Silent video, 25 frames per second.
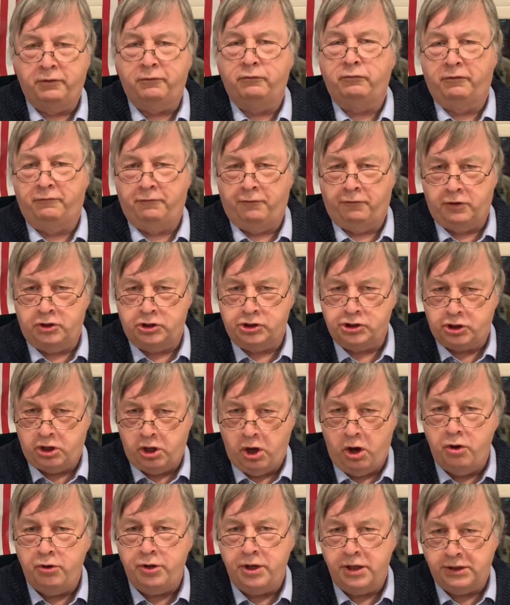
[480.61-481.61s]
of reverse
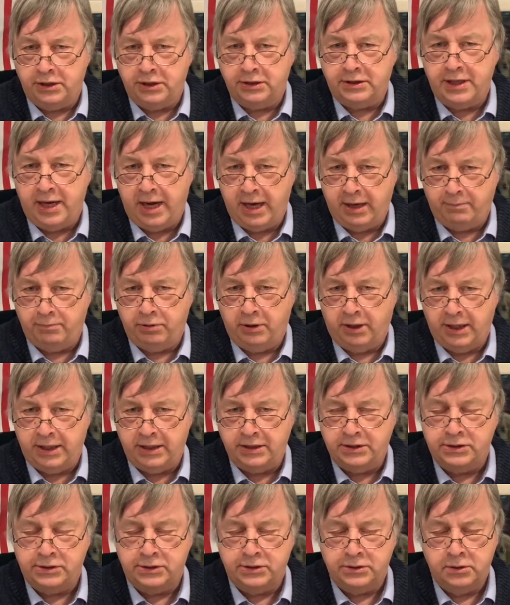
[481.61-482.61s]
coding to take
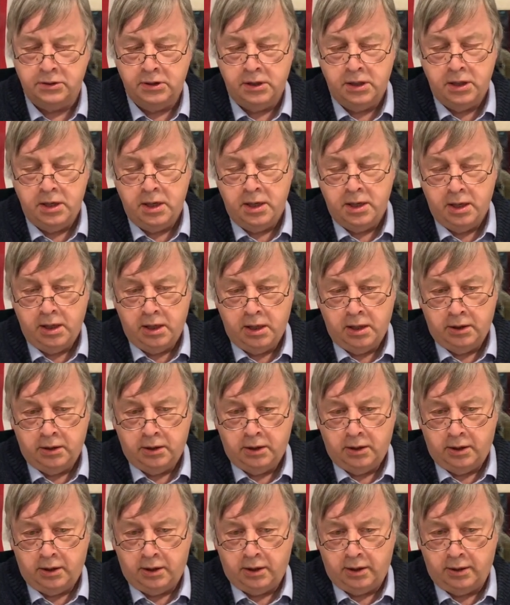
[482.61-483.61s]
place
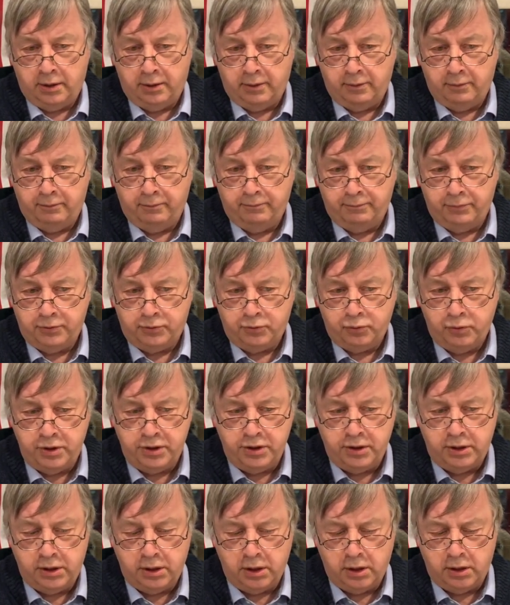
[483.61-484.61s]
between
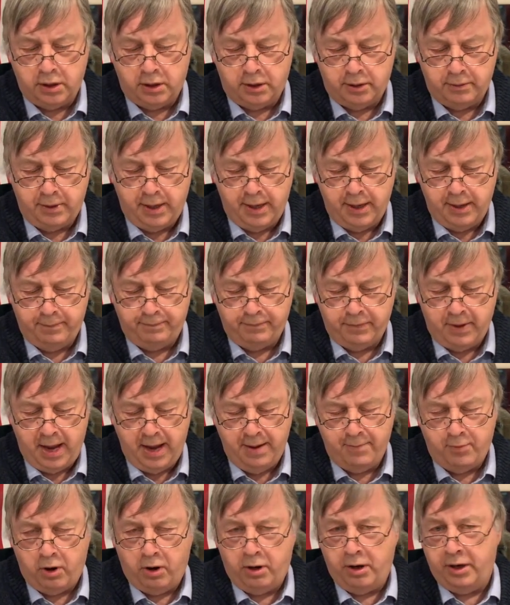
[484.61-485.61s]
the
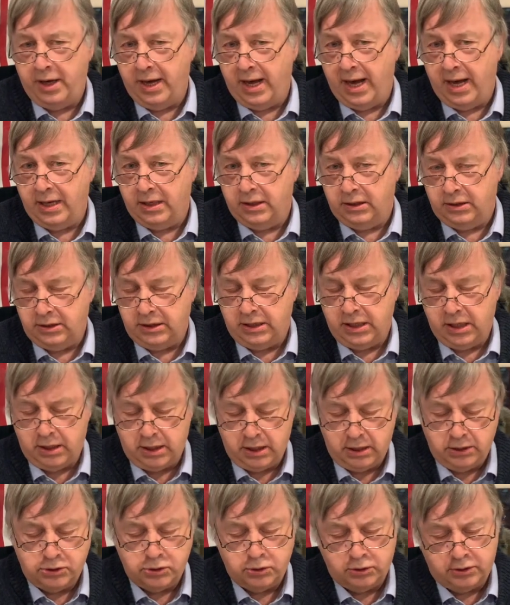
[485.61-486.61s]
mRNA and the
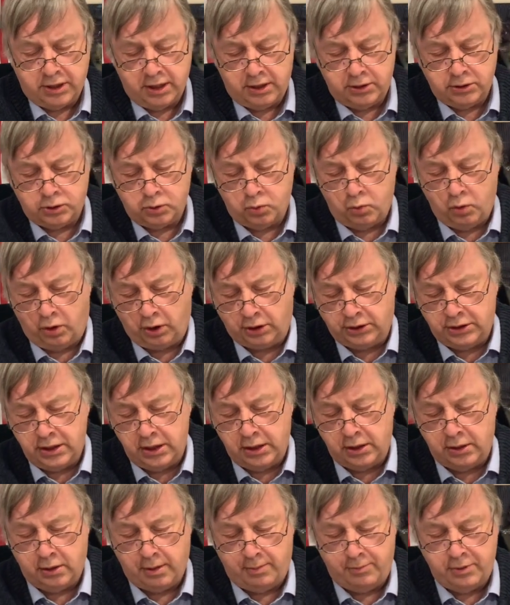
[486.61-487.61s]
DNA. So then it's worked
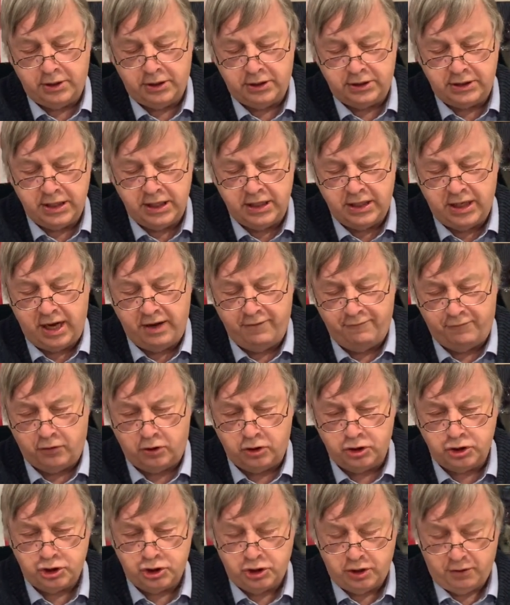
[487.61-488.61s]
in, I mean, the DNA
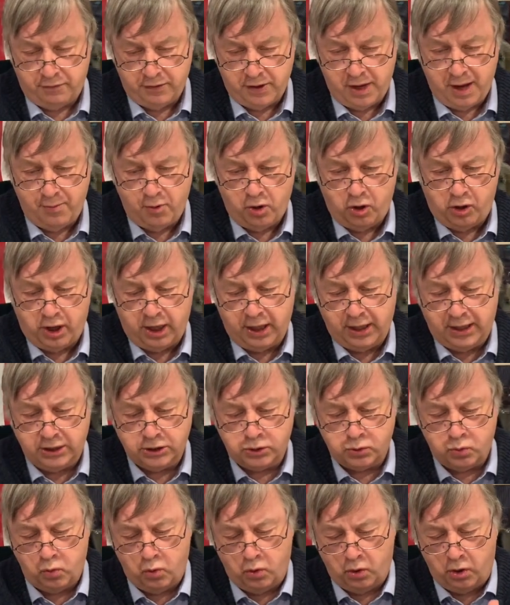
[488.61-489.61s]
version of the mRNA
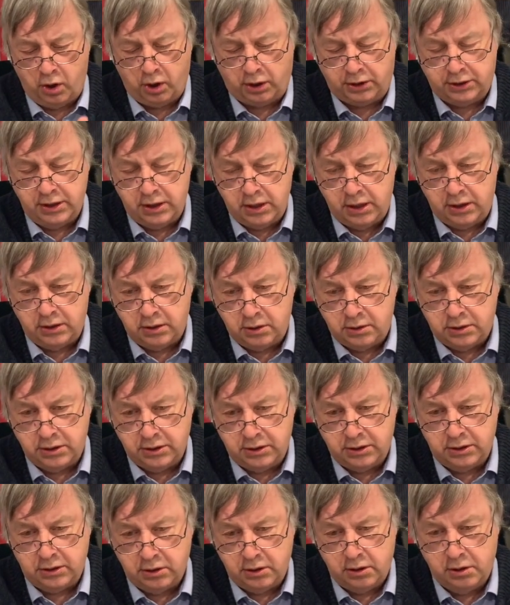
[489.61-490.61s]
gets worked into
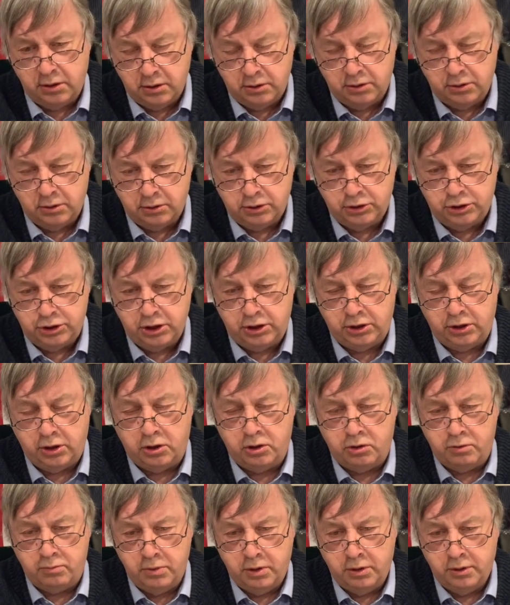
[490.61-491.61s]
the
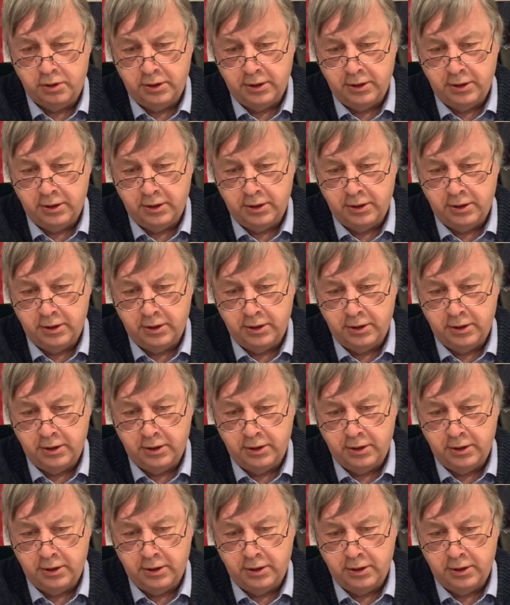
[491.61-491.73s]
genome.